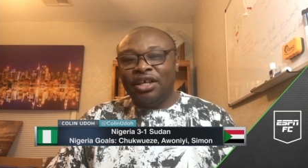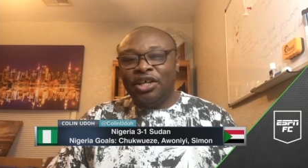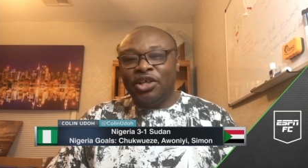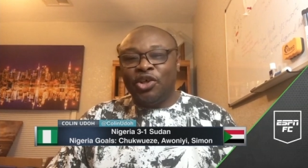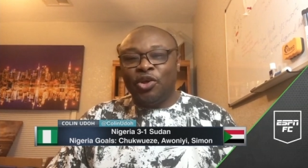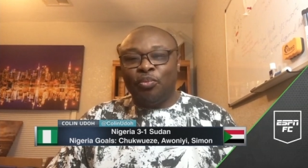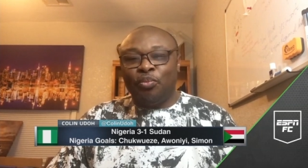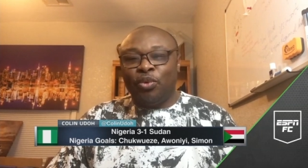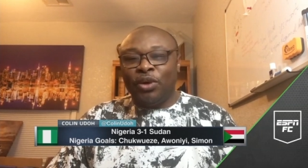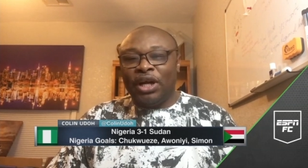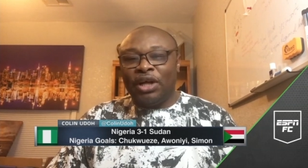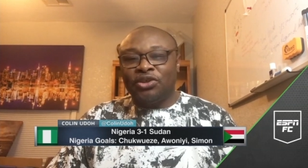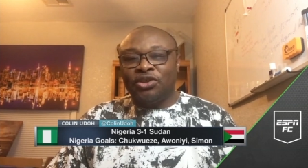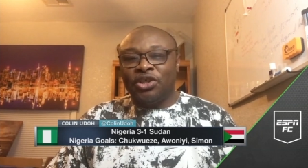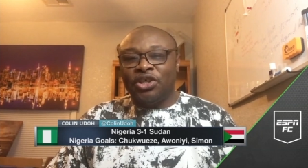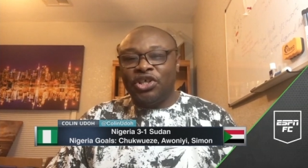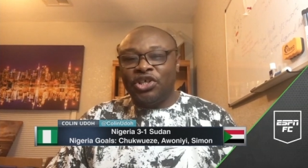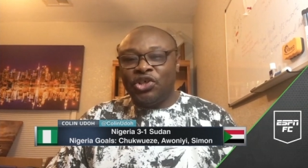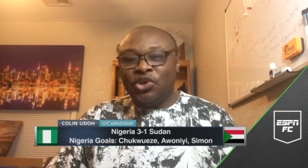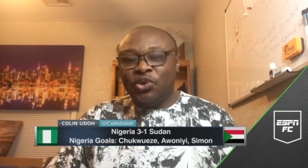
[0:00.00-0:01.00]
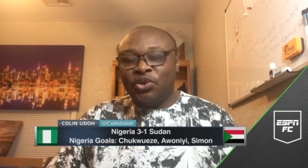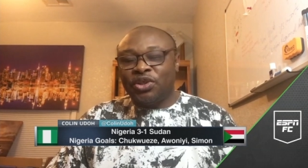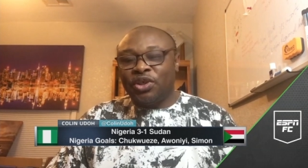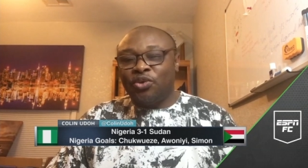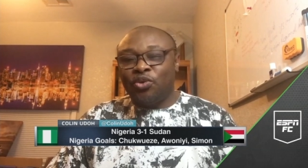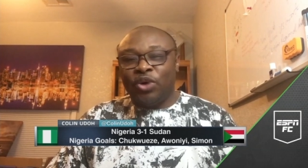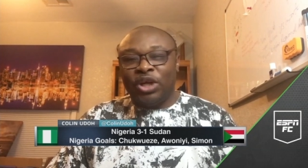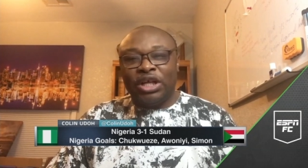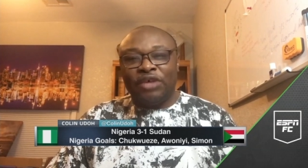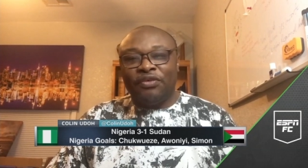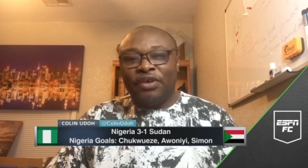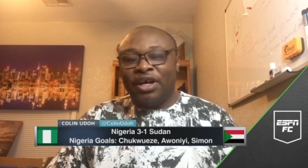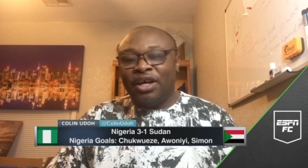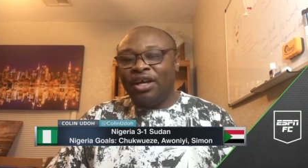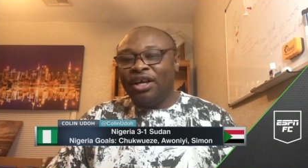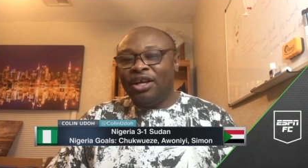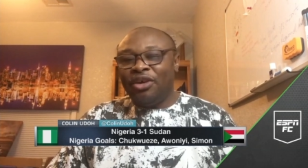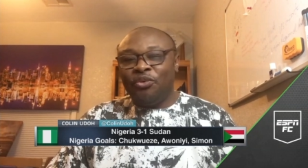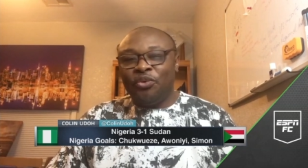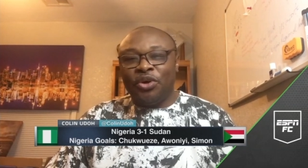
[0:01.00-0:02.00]
you know, pull out to injuries and
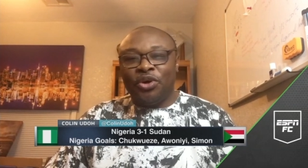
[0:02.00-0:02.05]
whatever,